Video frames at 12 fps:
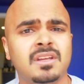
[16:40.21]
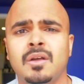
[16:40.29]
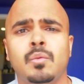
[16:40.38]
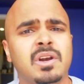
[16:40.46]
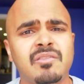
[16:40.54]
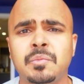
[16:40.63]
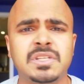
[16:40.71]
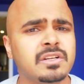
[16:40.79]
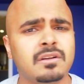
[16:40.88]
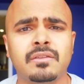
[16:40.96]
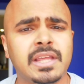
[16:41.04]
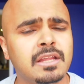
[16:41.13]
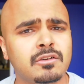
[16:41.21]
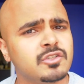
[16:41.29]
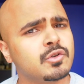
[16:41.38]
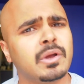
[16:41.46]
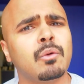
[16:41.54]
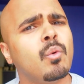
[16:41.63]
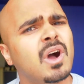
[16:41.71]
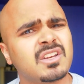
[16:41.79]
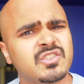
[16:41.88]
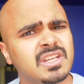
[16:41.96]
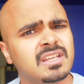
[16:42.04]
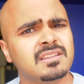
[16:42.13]
Whatever material that you're enjoying
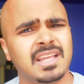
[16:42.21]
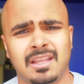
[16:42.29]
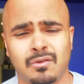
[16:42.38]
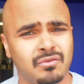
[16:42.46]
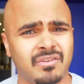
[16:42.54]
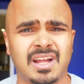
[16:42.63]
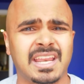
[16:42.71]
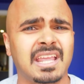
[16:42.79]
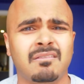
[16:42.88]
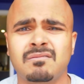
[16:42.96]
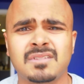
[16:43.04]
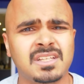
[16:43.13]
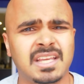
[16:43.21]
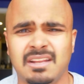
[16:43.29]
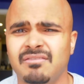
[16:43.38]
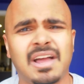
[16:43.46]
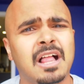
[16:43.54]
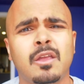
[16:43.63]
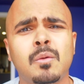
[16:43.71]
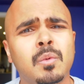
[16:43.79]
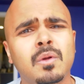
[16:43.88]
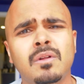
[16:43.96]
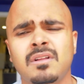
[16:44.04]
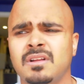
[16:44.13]
watching, that you're finding it
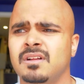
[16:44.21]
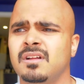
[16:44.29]
valuable.